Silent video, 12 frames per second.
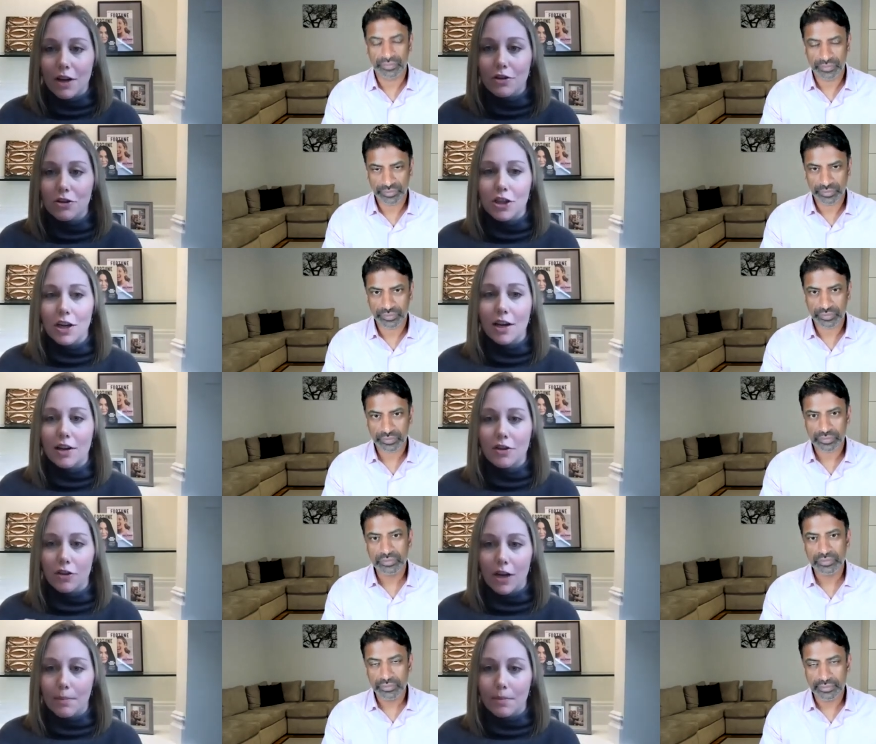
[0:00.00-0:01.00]
Speaker 1: your energy on and
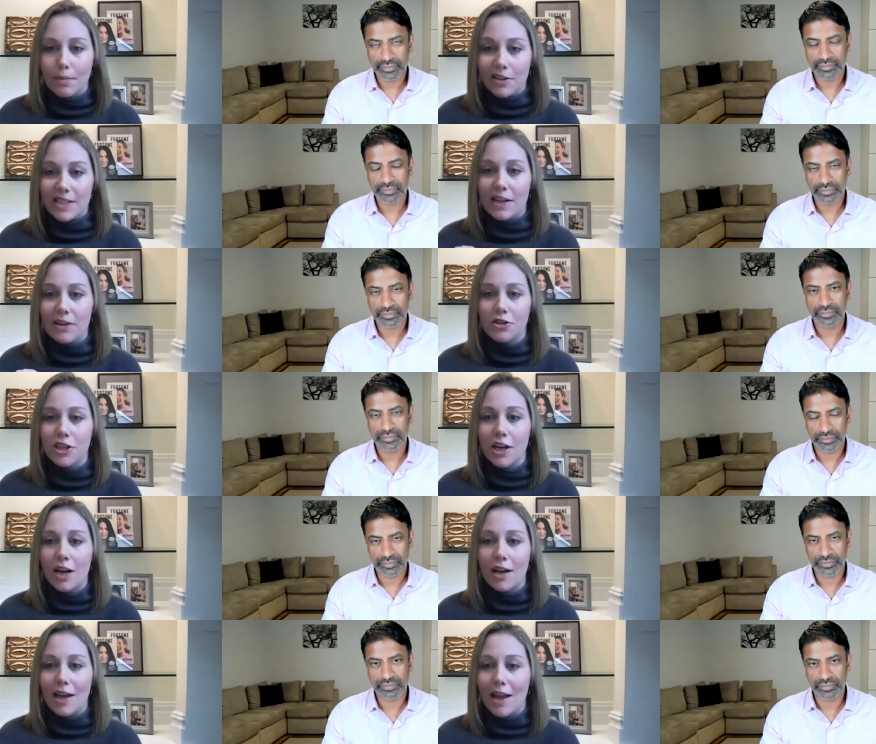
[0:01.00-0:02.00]
your company's energy
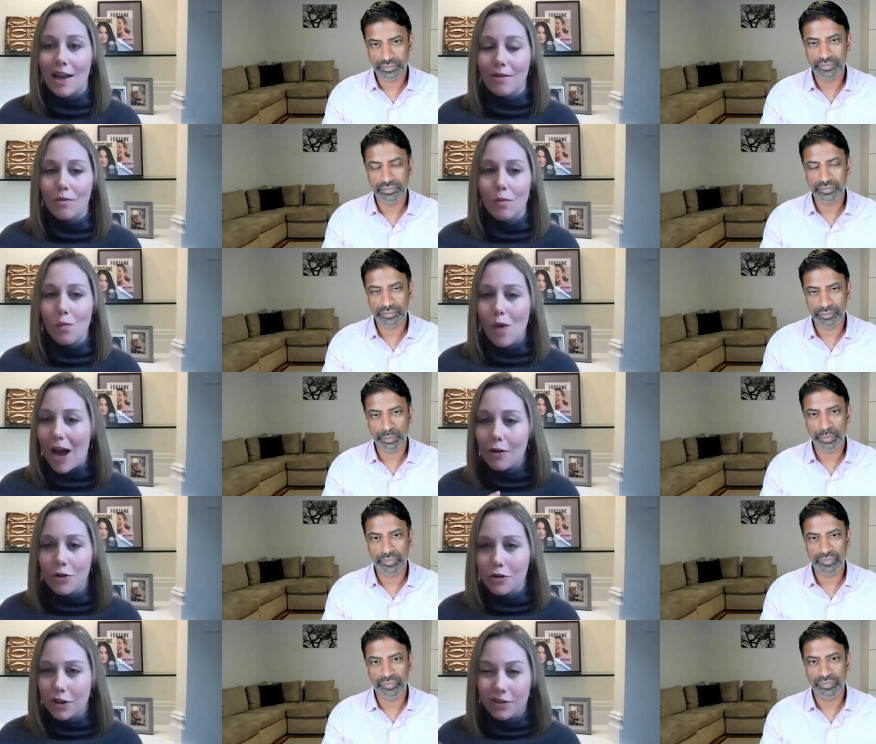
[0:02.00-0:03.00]
on, and how are
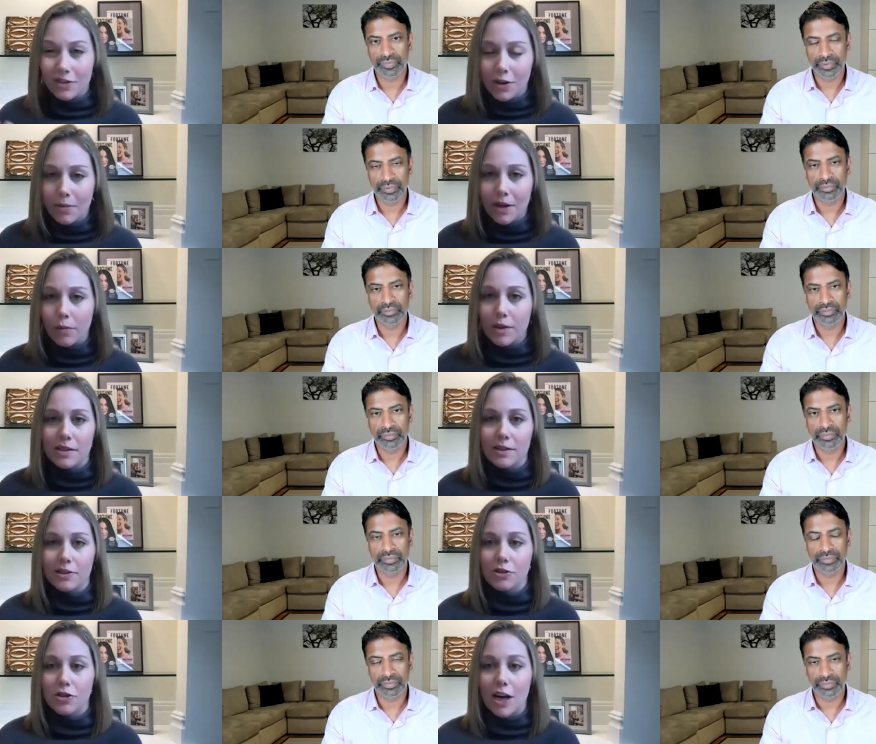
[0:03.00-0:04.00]
you determining what's a
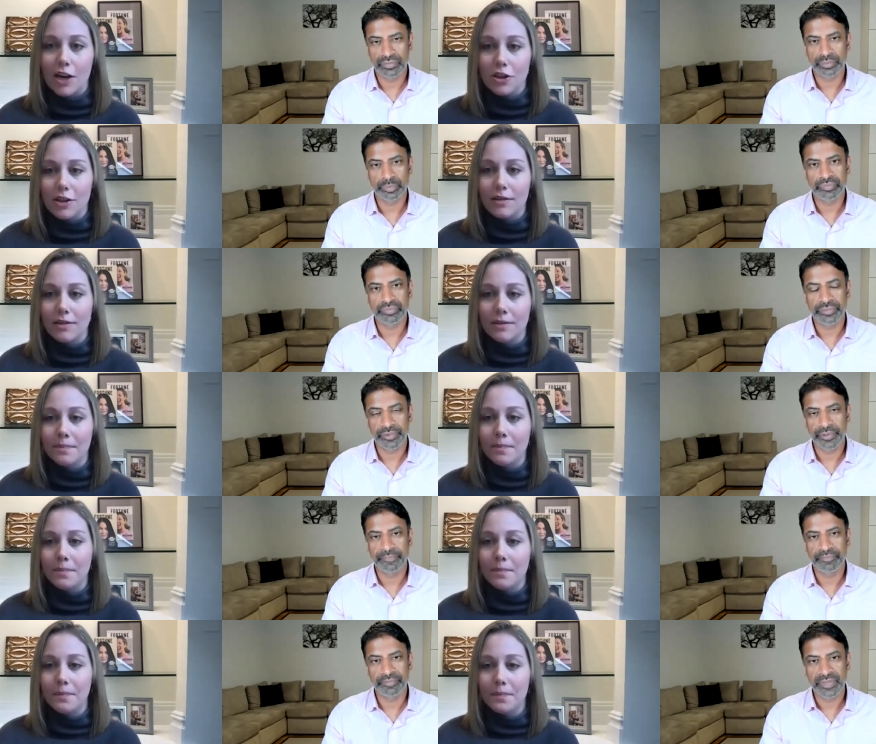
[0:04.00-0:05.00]
distraction?
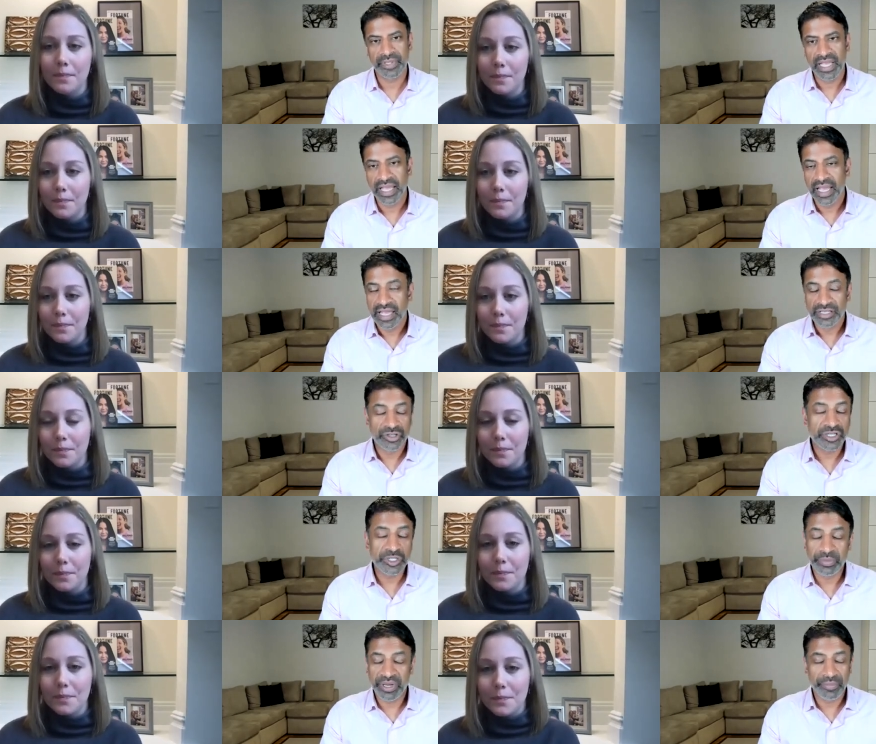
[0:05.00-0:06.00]
Speaker 2: So
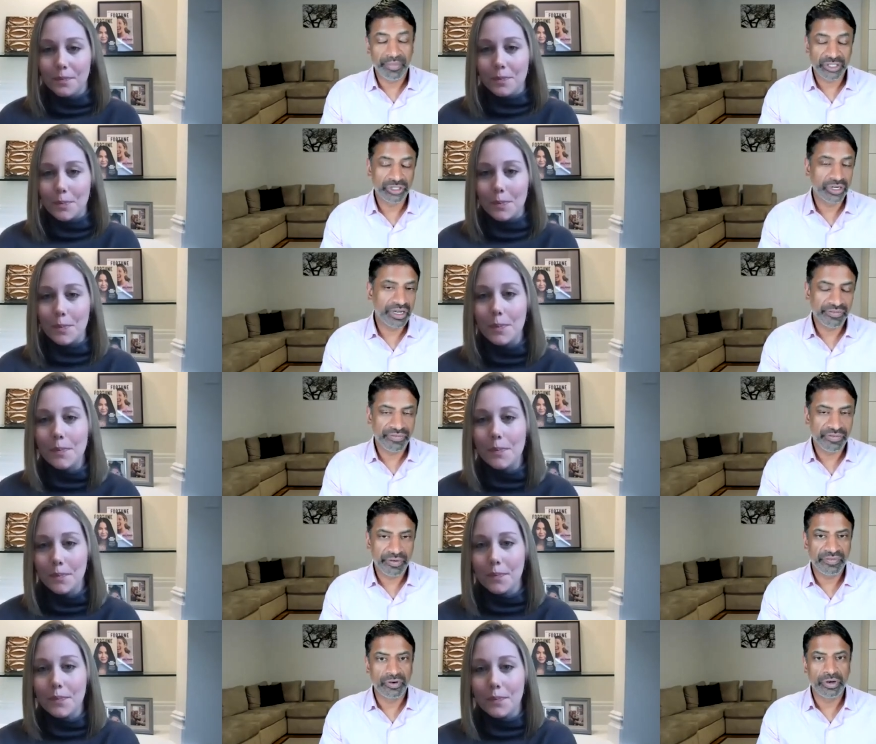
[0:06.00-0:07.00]
this has been a big journey
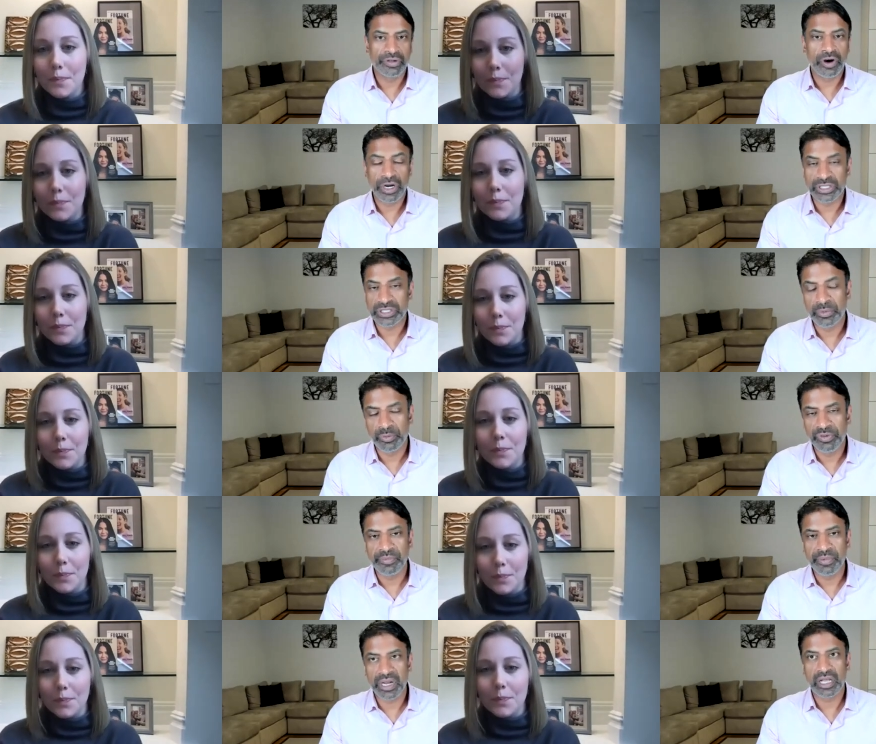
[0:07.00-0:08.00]
for Novartis. I mean,
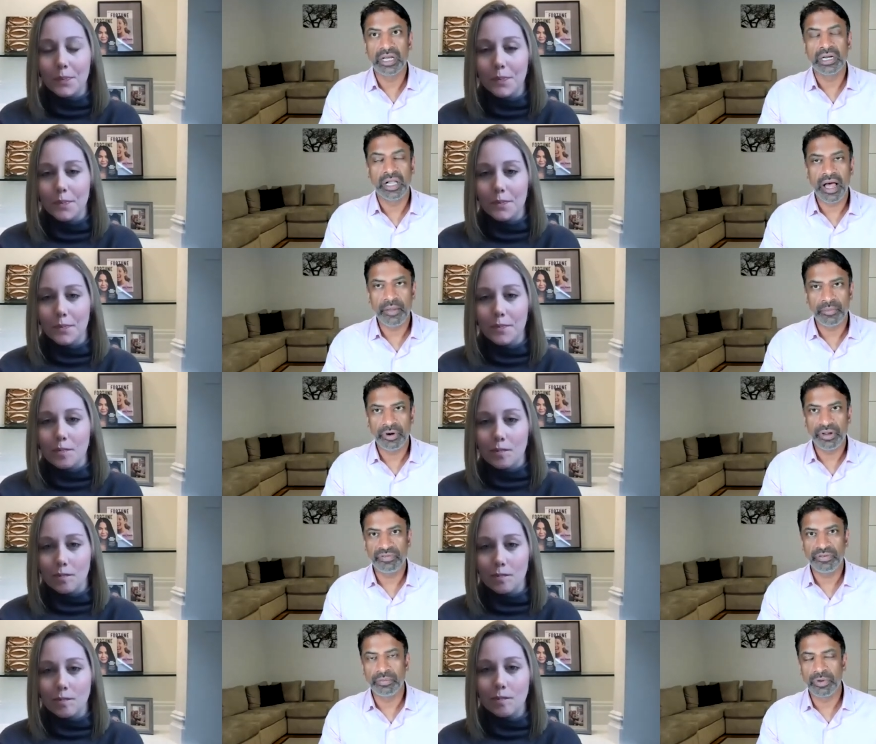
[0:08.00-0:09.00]
we've been a
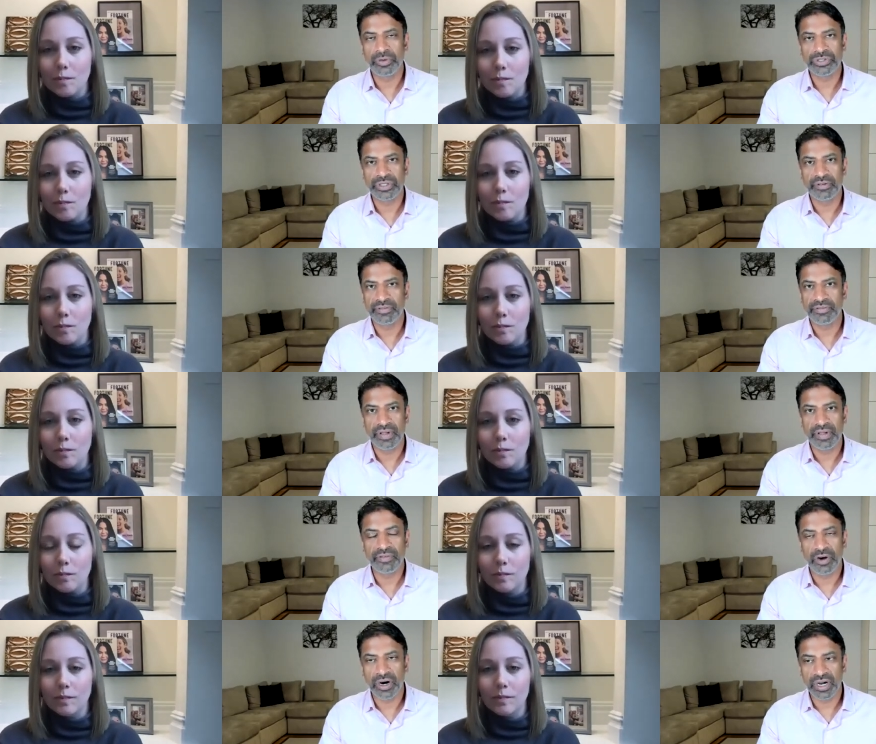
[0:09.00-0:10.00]
conglomerate for most of
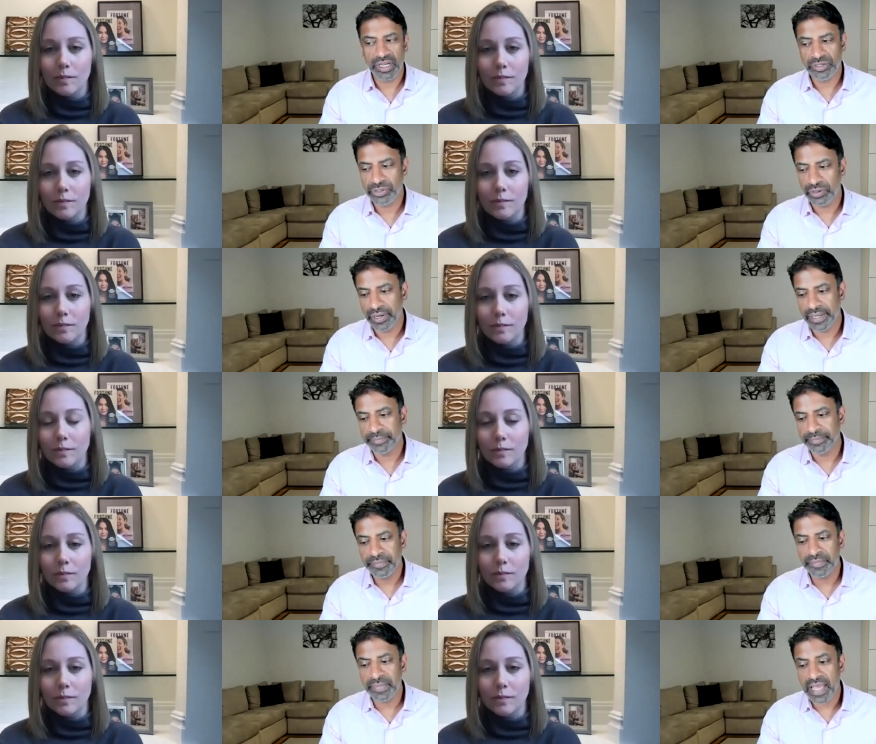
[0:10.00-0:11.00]
our history.
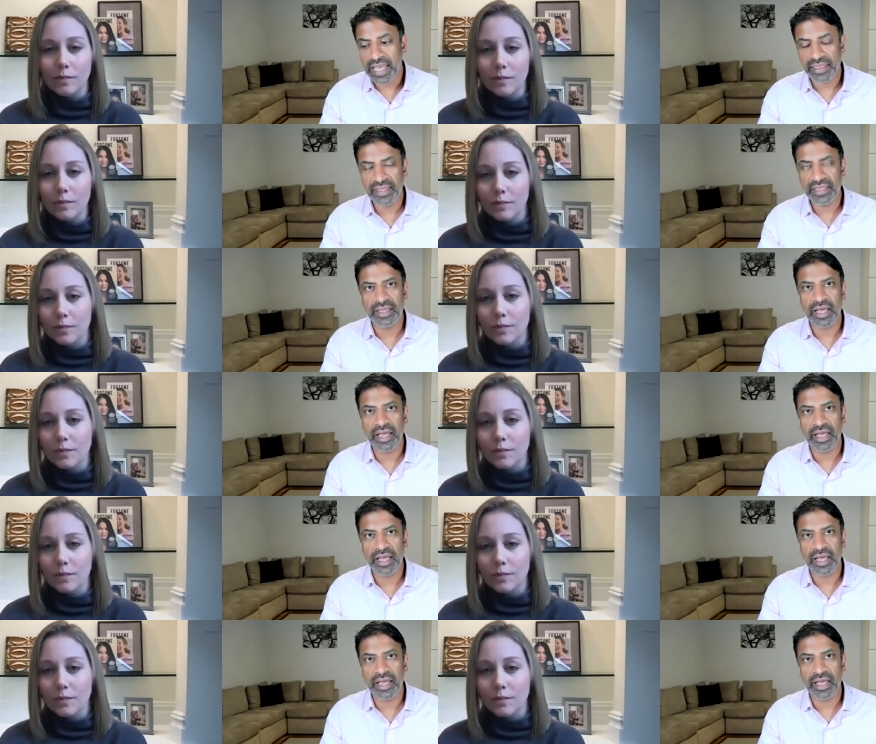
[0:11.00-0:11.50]
And I think